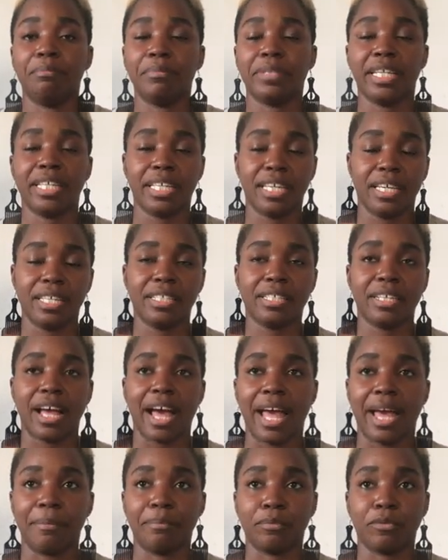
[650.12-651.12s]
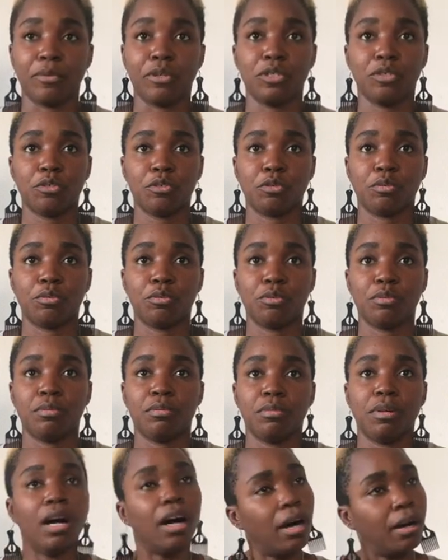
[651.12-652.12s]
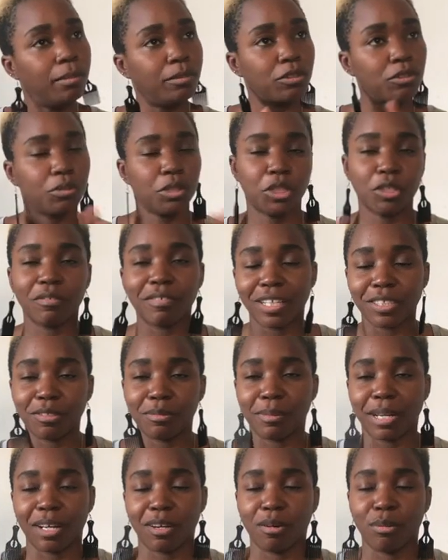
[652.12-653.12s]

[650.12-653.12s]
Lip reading: again, I am going to switch over to my